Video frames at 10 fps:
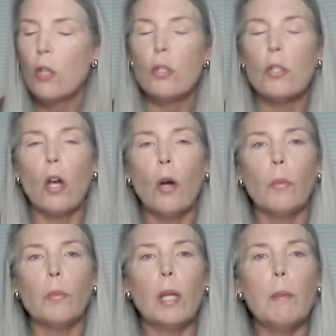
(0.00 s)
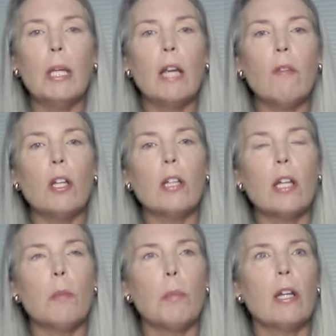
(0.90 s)
So let me give you a
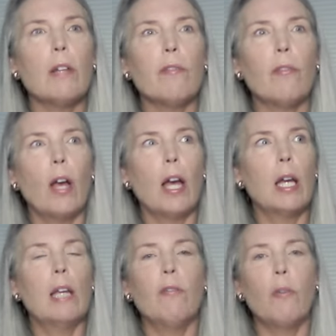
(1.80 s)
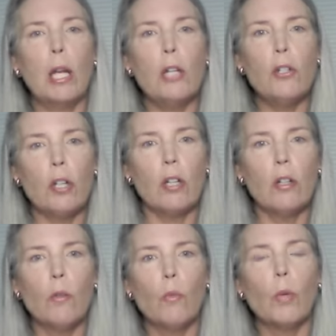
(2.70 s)
little bit of
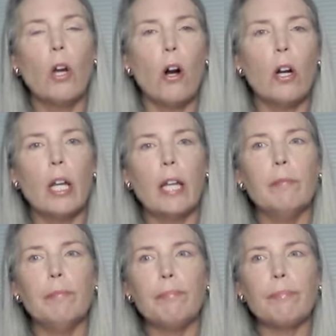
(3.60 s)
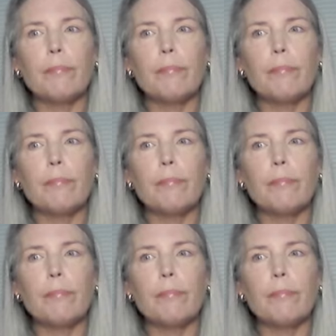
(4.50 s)
information regarding